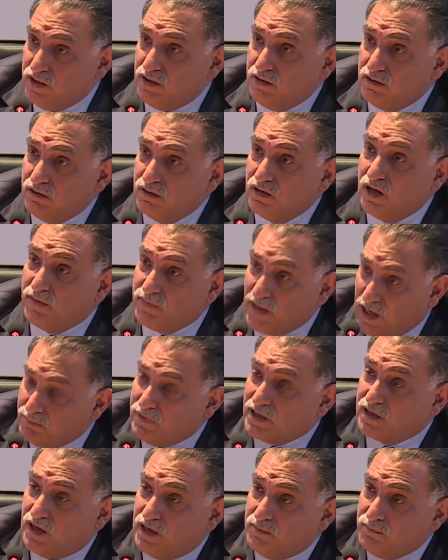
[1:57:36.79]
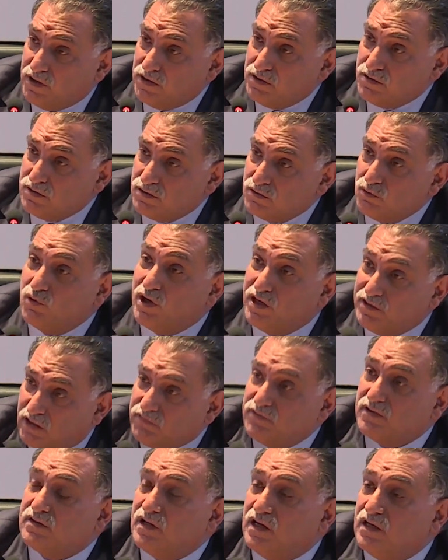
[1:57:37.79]
and I do not want
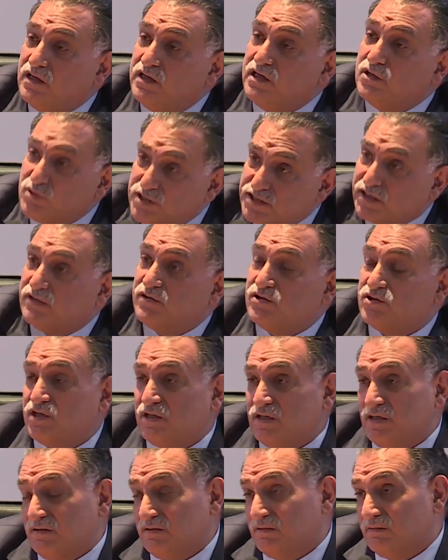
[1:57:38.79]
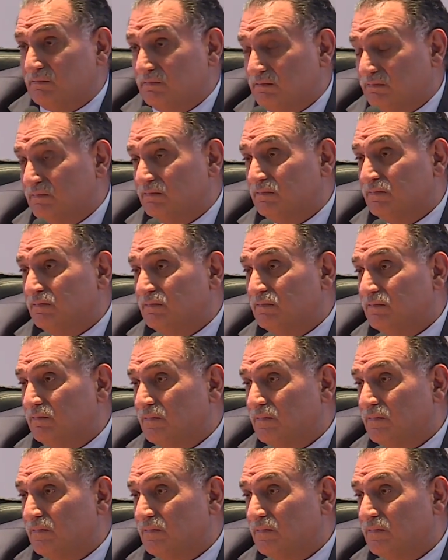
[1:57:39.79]
to establish any of the two. When you do,